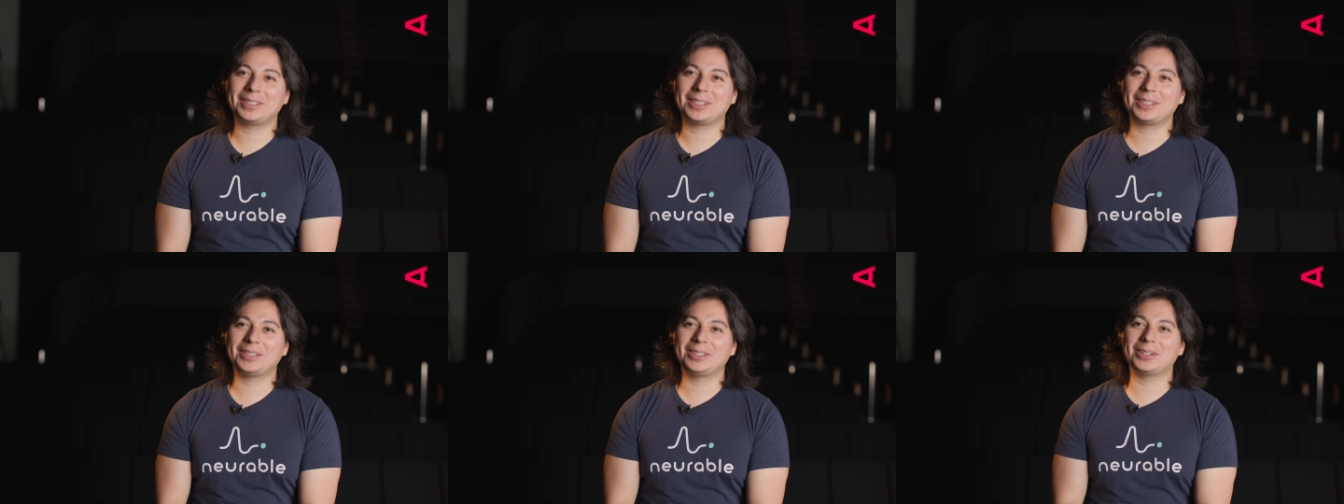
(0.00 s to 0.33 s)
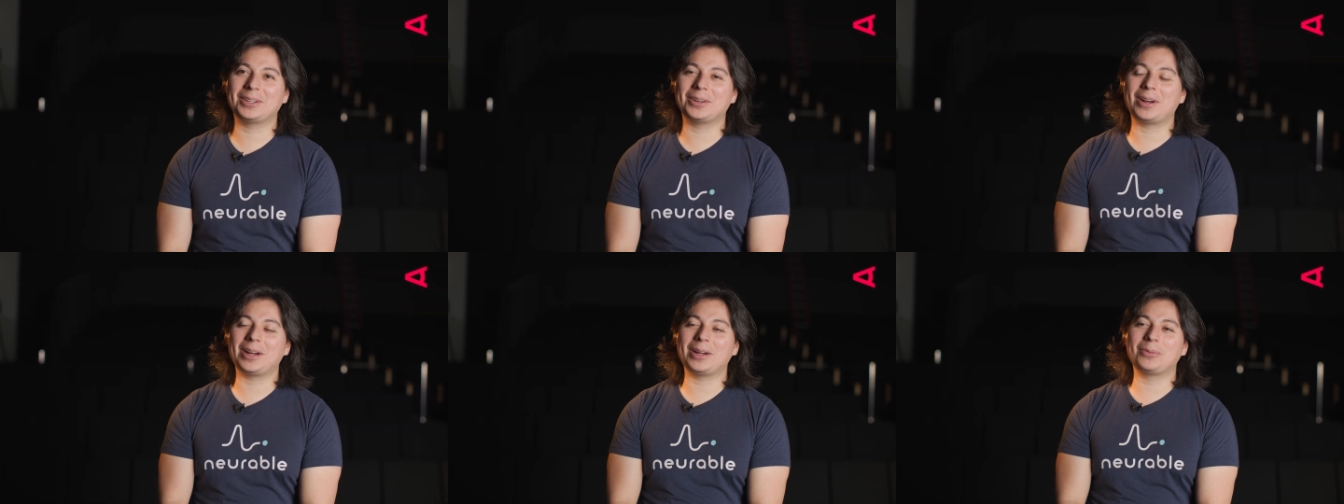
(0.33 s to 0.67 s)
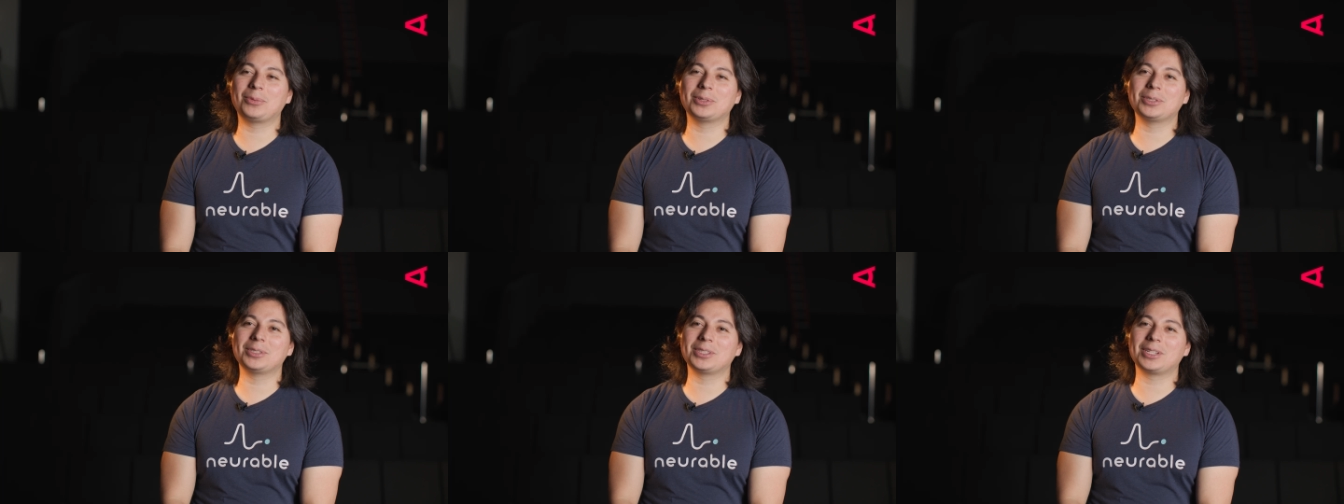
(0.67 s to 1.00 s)
You know, I
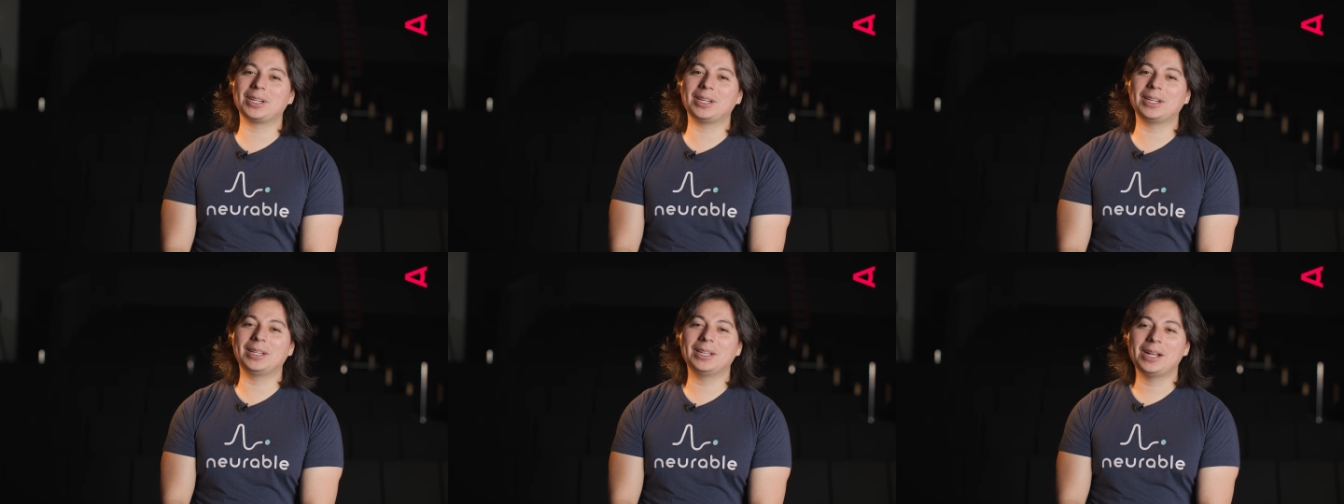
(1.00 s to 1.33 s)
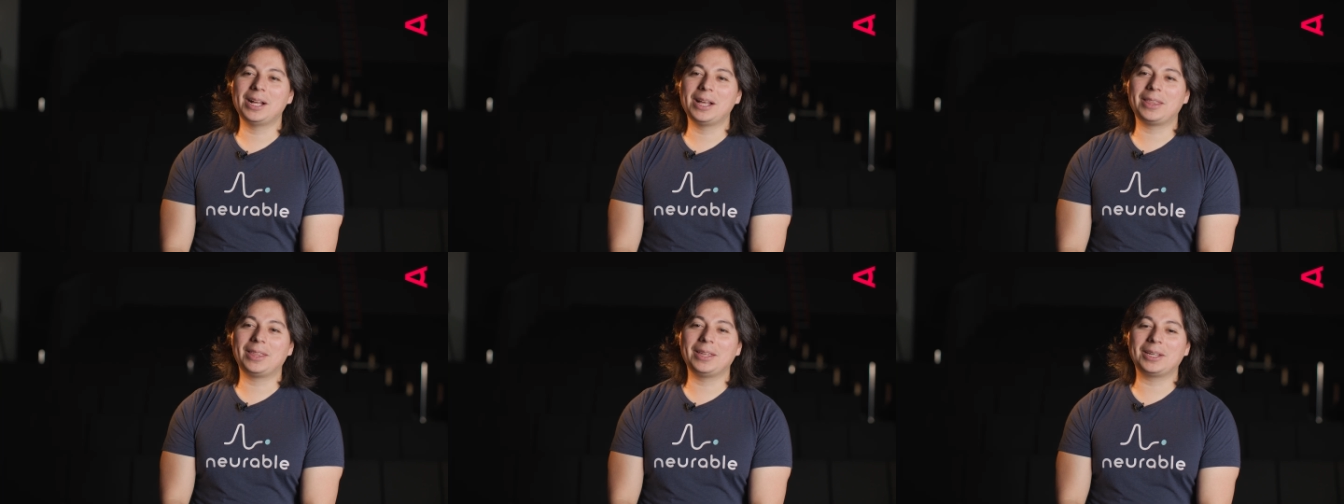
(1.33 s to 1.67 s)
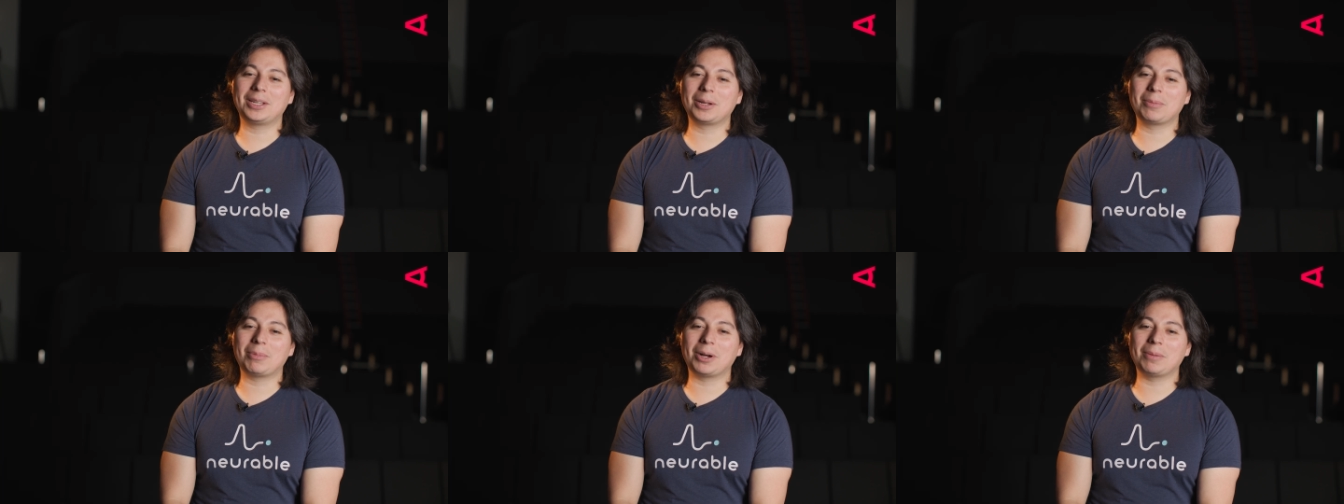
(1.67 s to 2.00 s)
was uh,
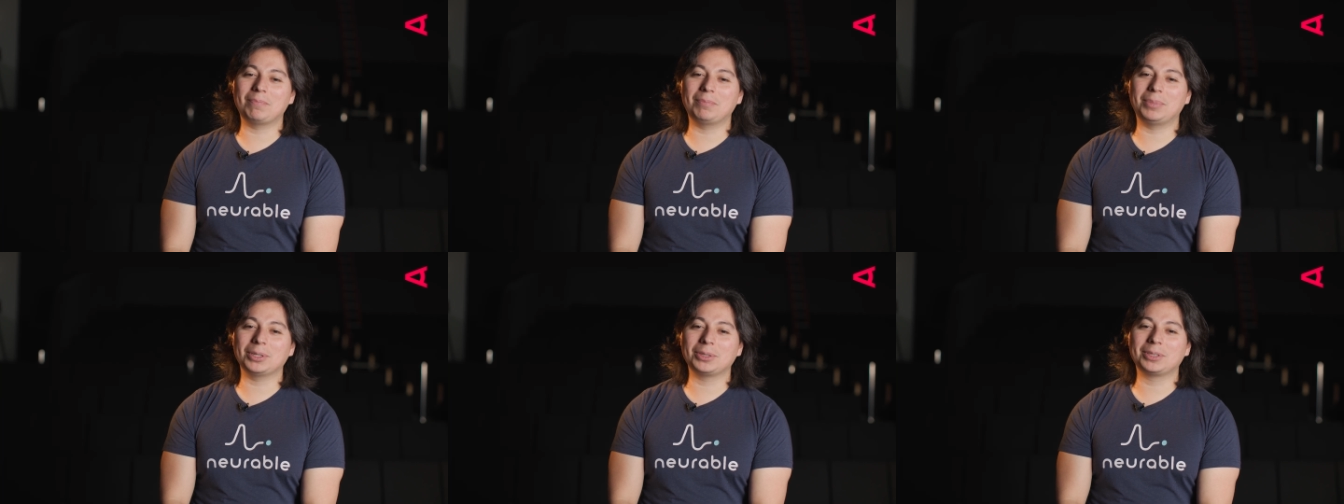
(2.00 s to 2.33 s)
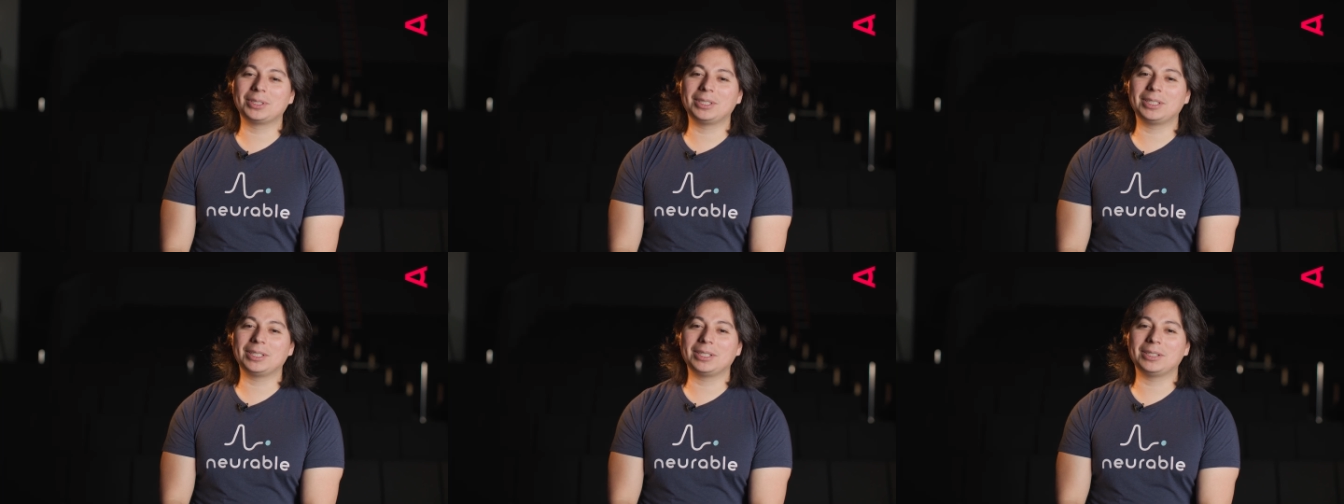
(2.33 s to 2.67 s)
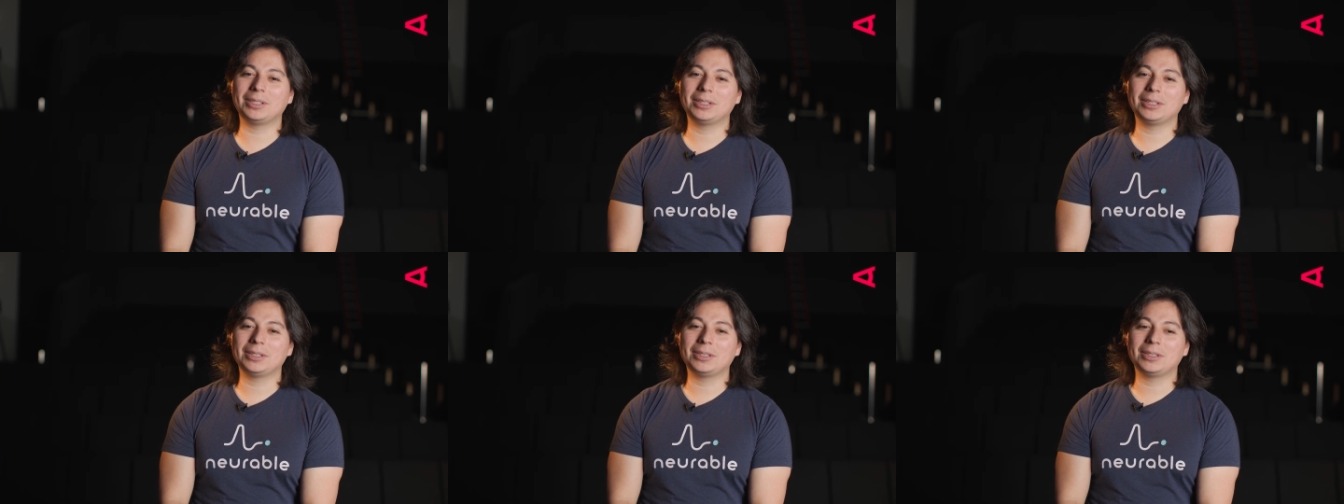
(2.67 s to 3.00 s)
thinking about building
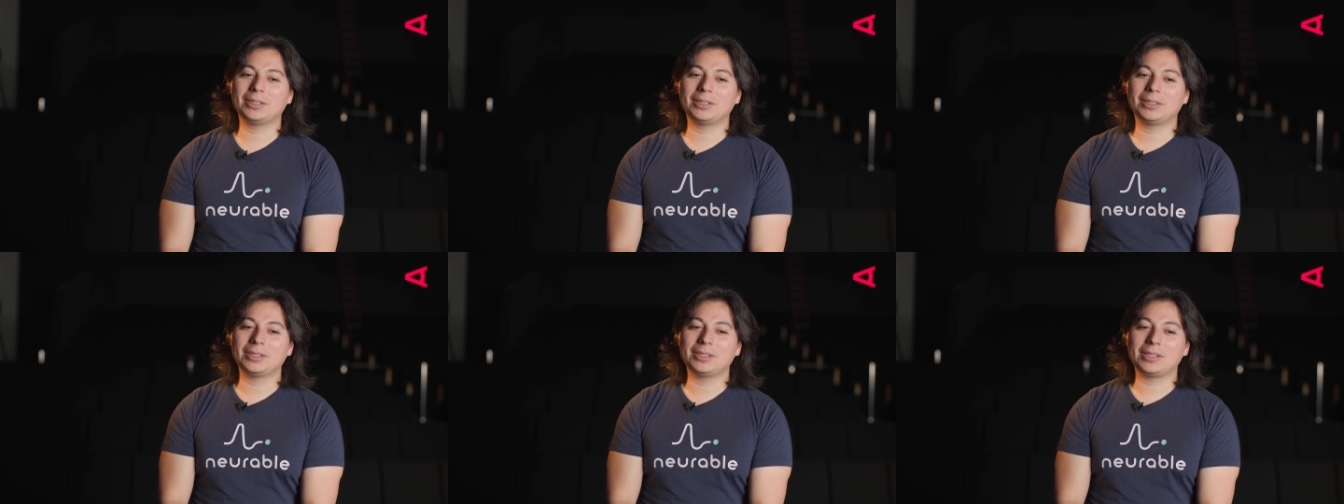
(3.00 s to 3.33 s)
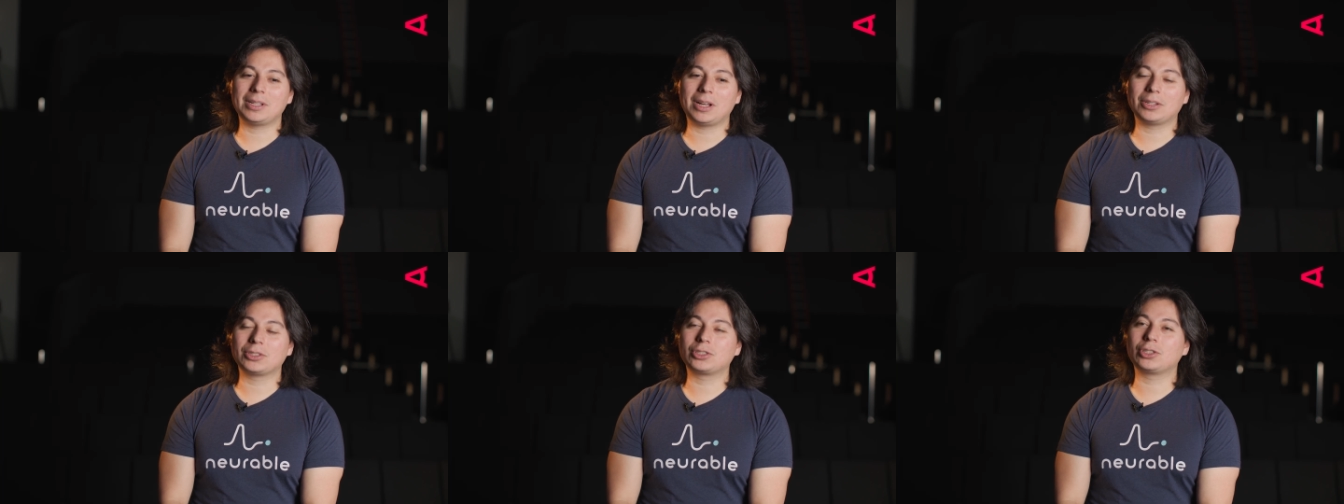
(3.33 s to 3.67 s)
a